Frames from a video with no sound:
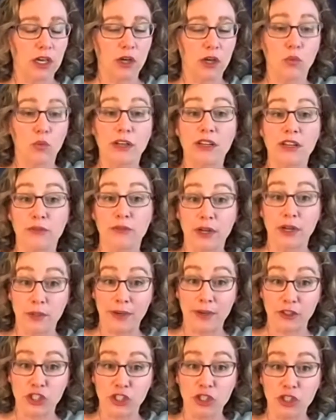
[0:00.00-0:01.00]
what I've read
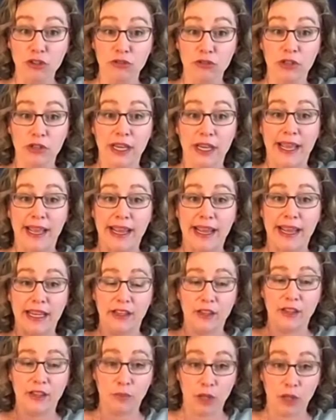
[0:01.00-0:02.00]
about you
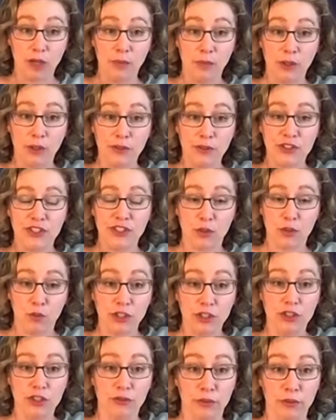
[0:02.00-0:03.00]
and the blog posts and
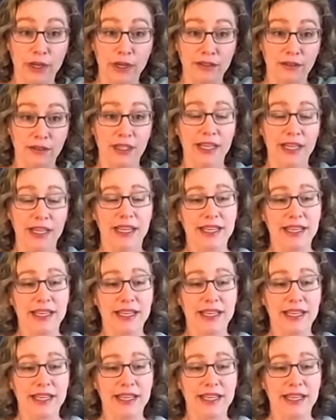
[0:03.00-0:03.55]
what you've written,